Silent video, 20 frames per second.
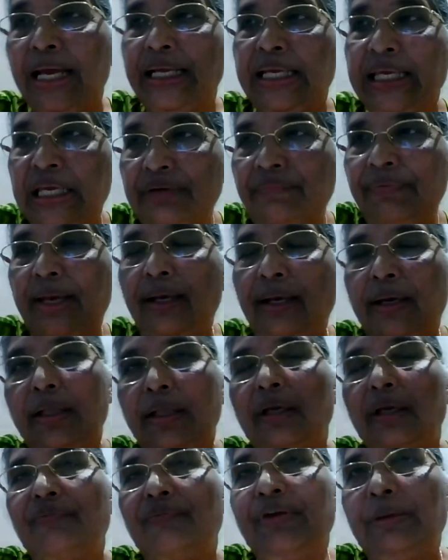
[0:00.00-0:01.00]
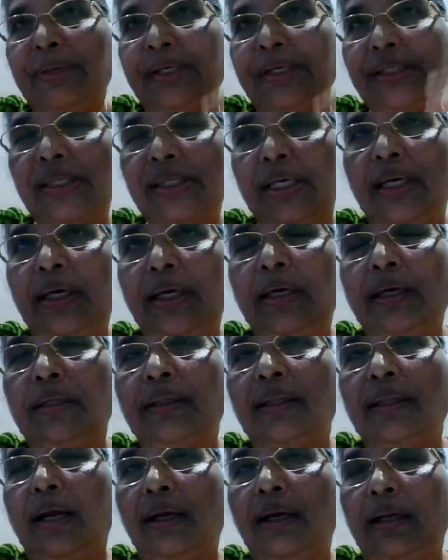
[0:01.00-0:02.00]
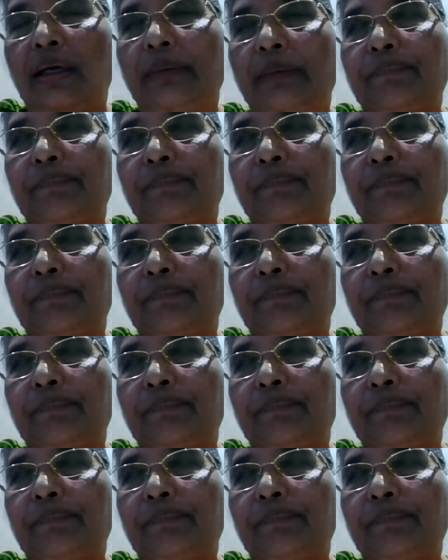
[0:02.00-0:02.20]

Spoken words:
Even we may say that